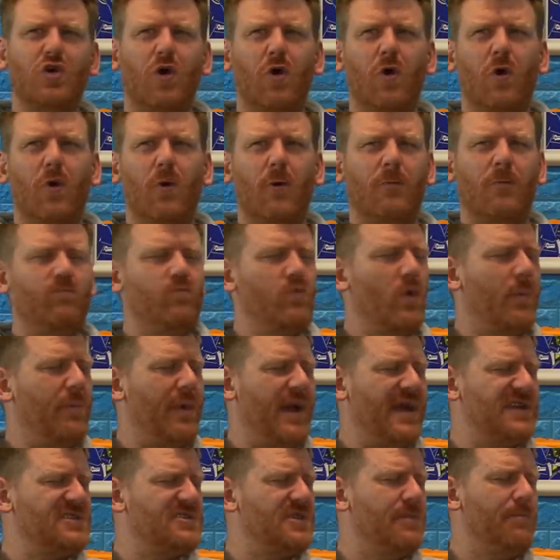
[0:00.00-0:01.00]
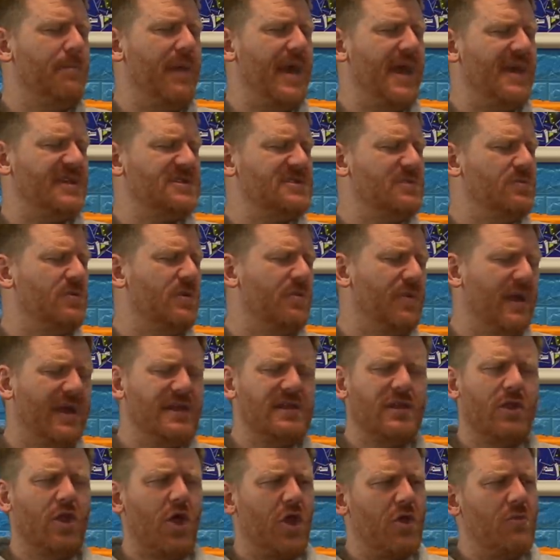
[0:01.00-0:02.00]
or were past the best and we
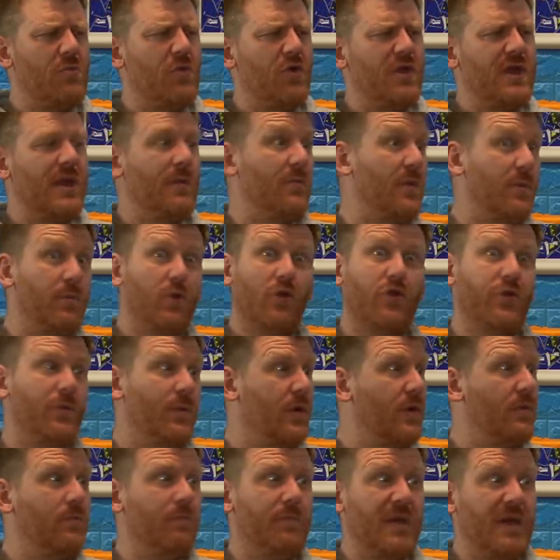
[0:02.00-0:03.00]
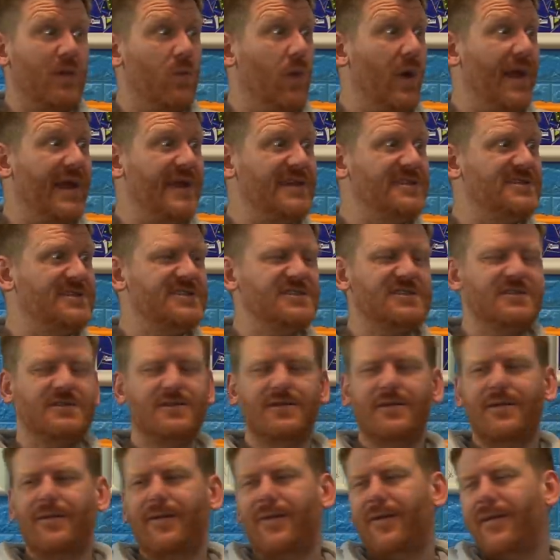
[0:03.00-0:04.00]
paid a lot of money and we put them on big wages. And
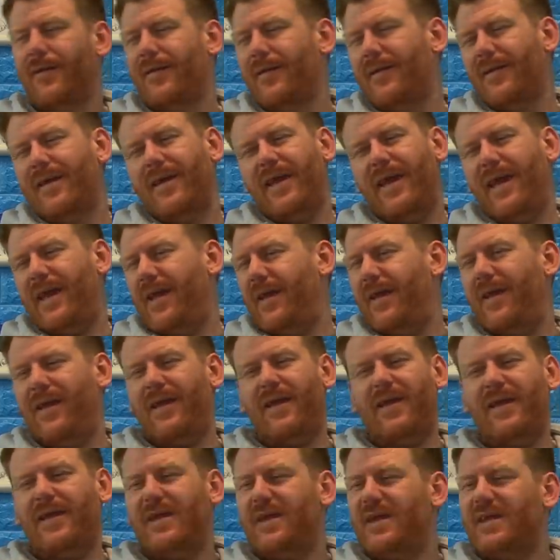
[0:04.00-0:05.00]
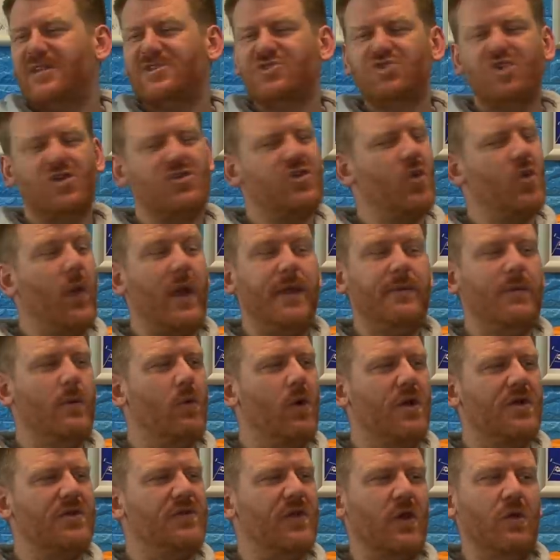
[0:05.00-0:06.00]
it's not the way we
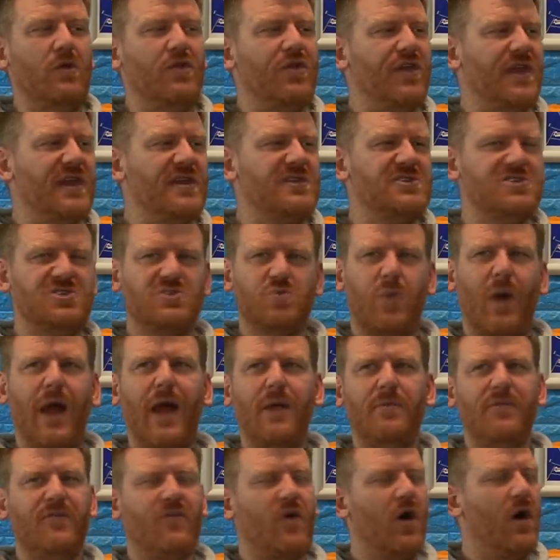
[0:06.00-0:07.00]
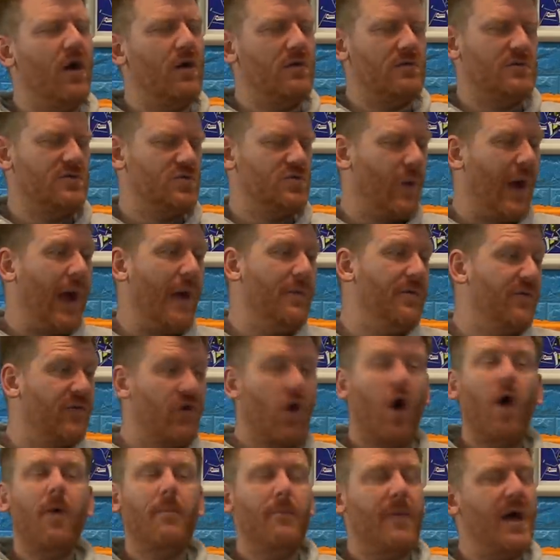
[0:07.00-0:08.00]
want to do things. It's why we've
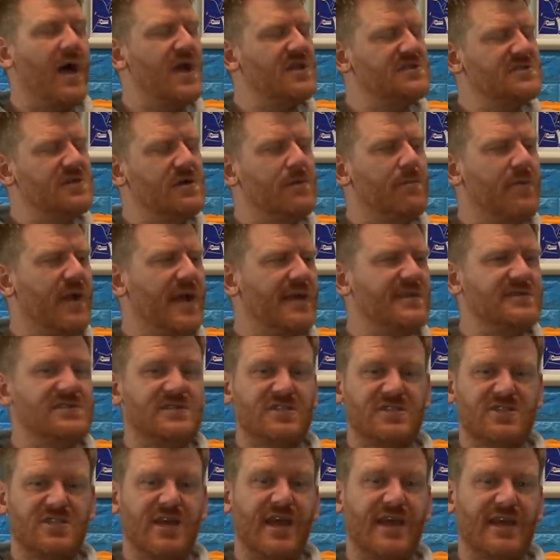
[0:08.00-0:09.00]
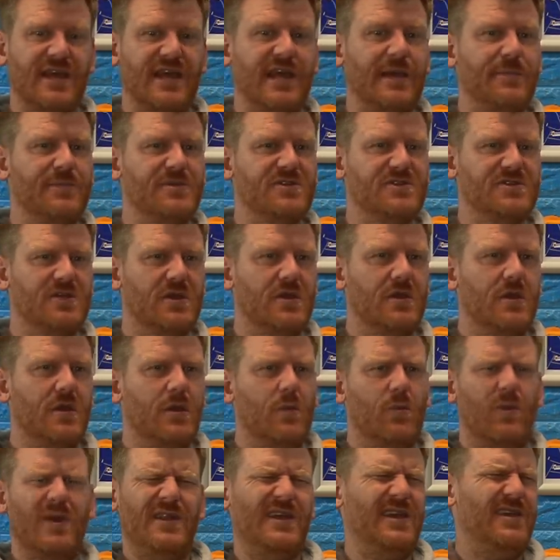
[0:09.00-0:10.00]
got Marcel Brands to try and keep us,
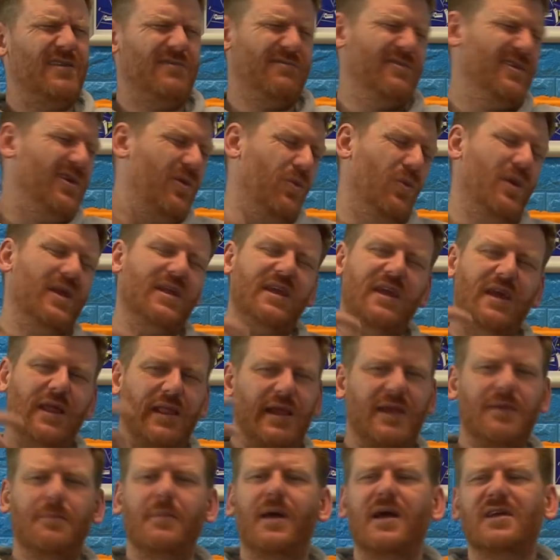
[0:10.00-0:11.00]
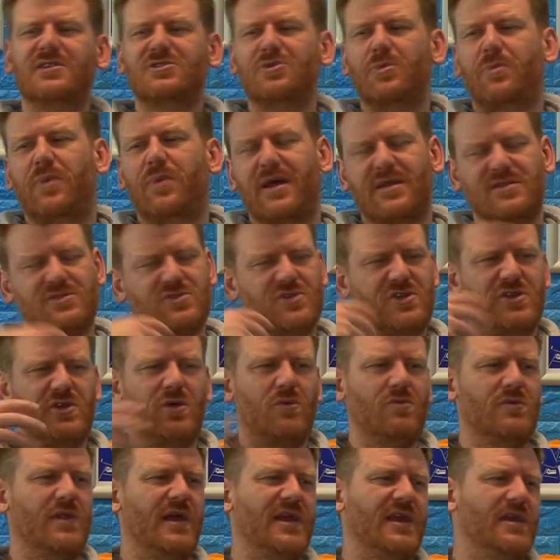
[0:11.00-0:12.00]
whether you like Marcel Brands or you
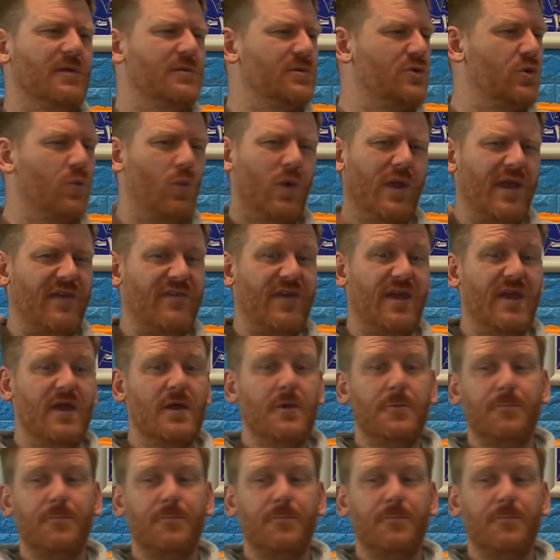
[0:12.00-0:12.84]
don't like him, whatever.